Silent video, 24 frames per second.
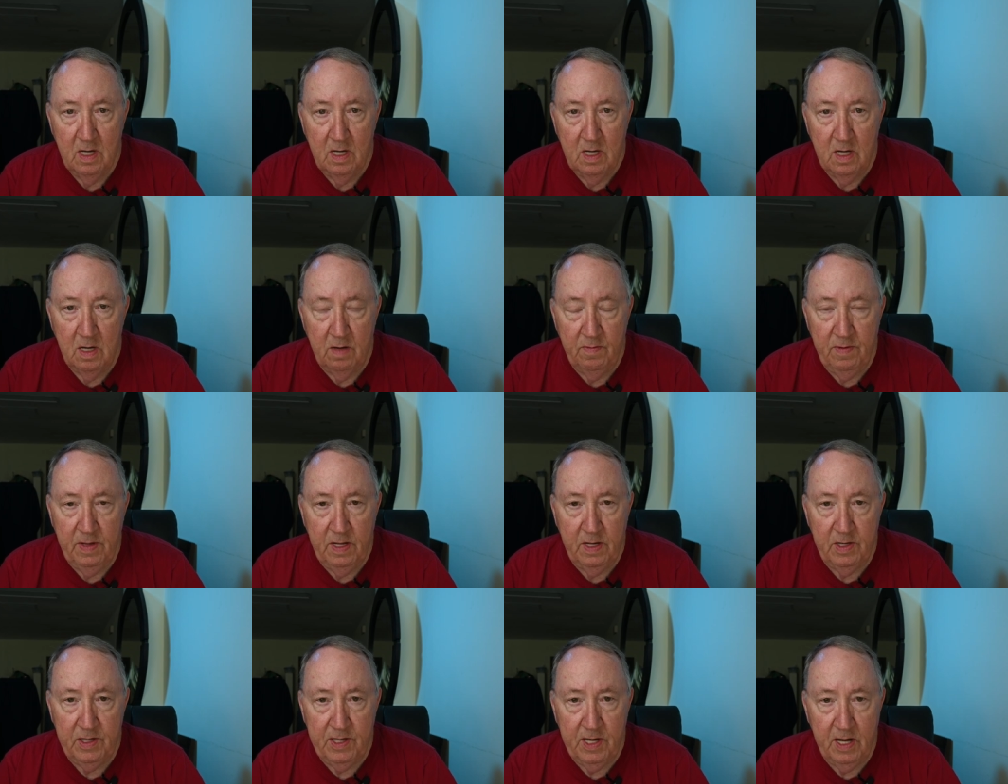of
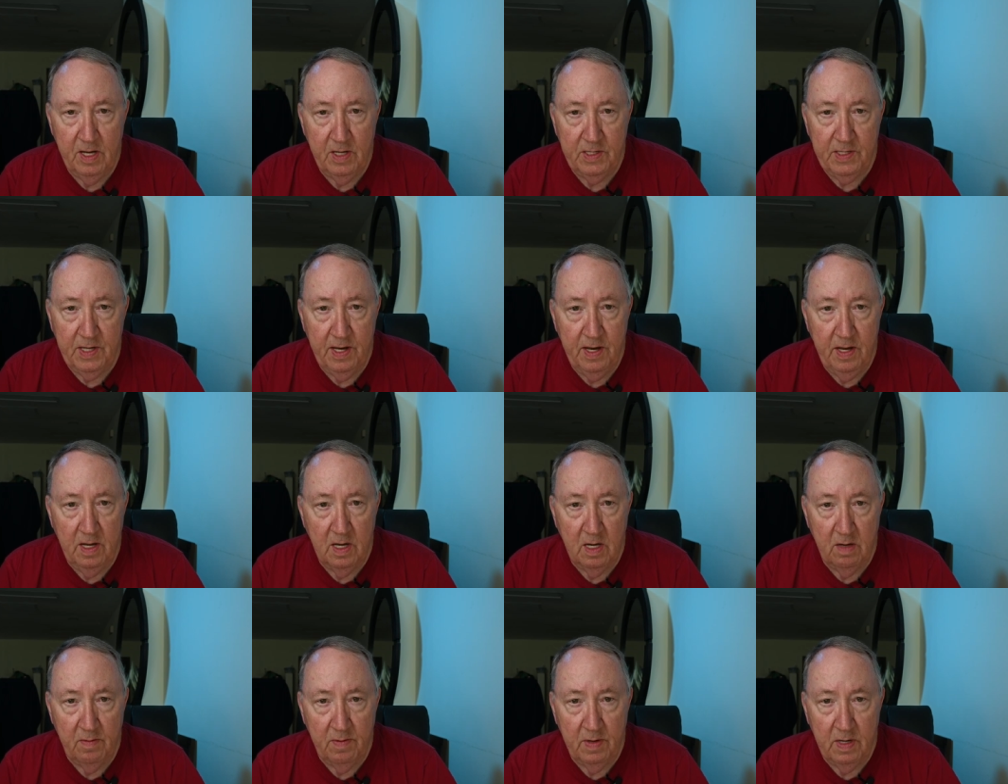the
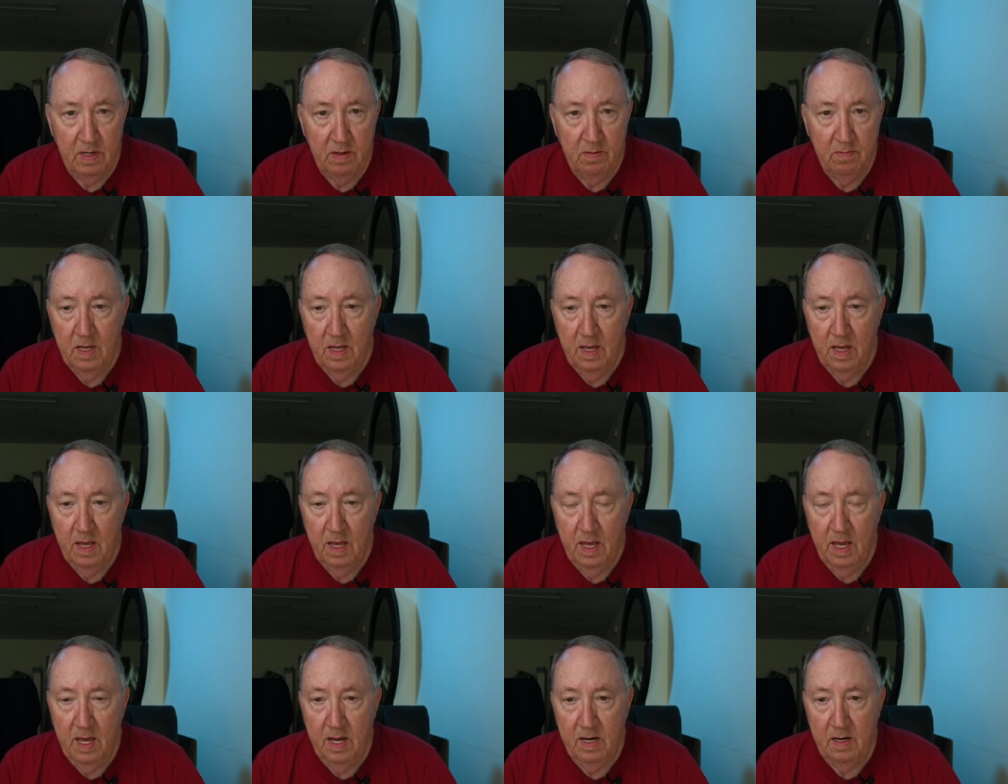intensity of it.
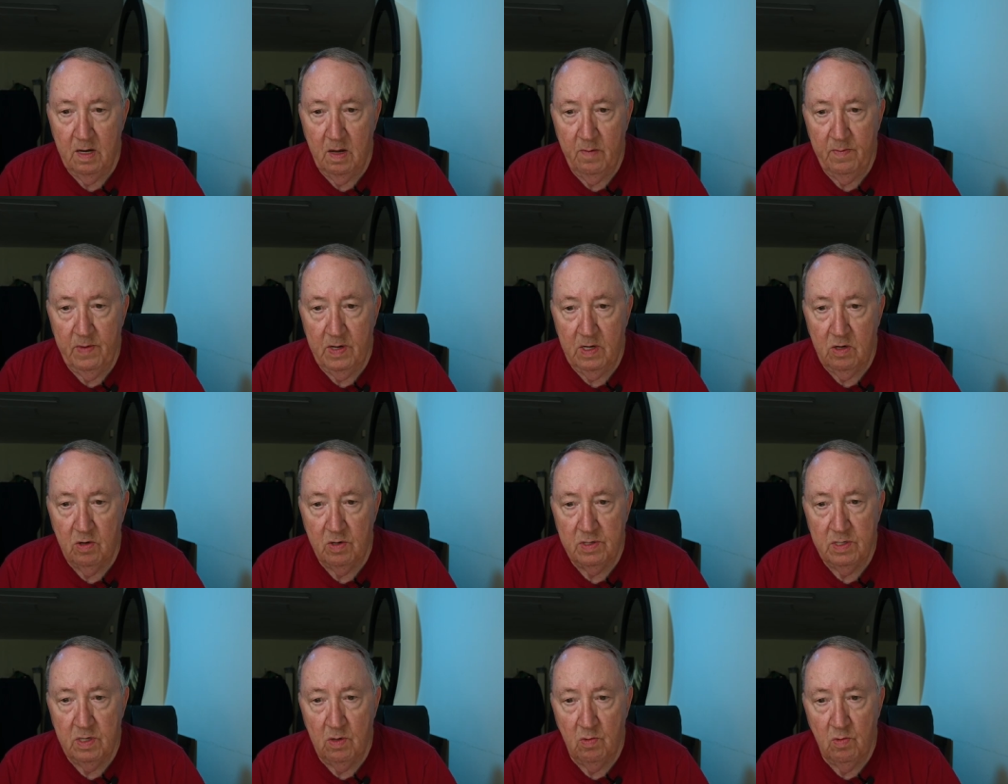And I mean, of
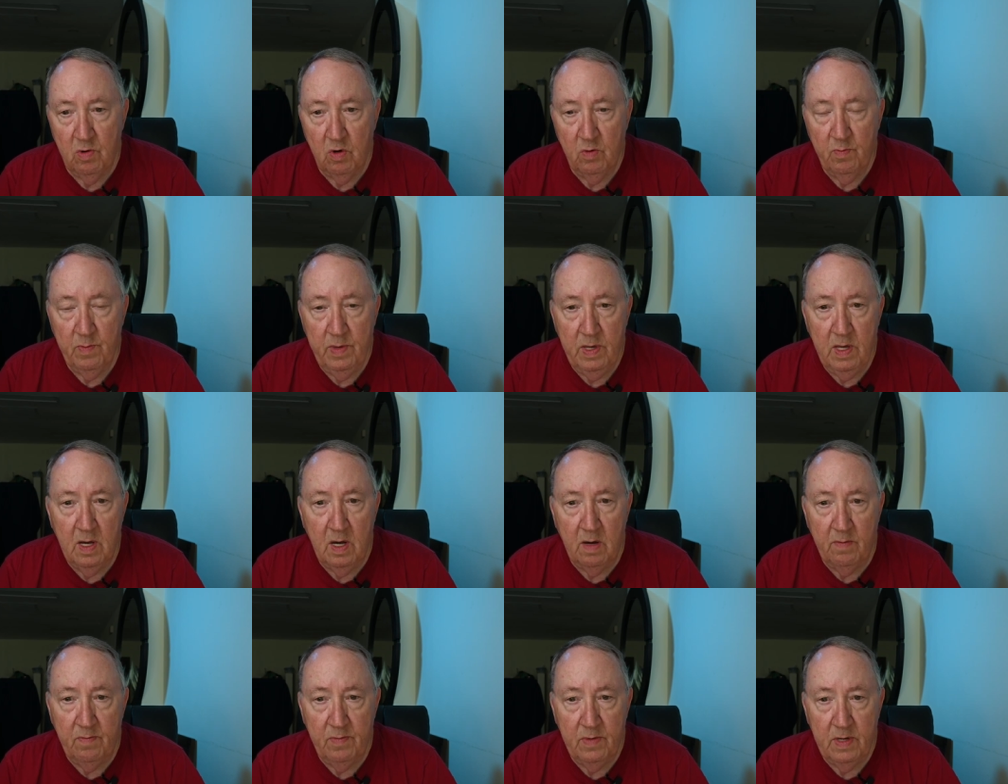course, it woke me
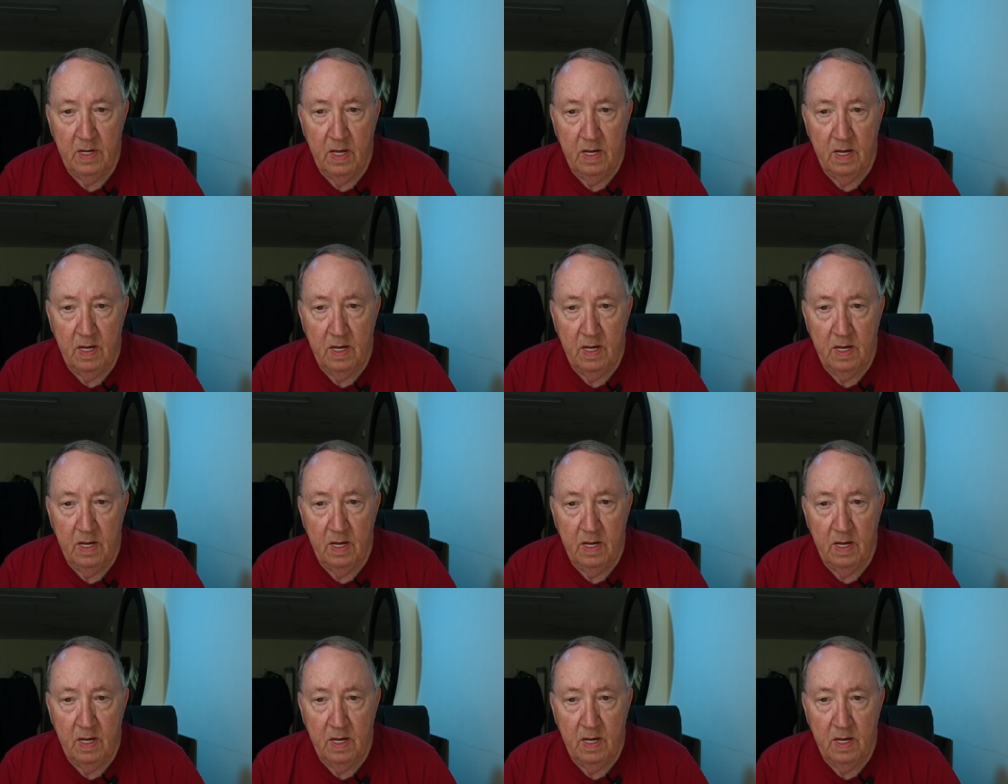up,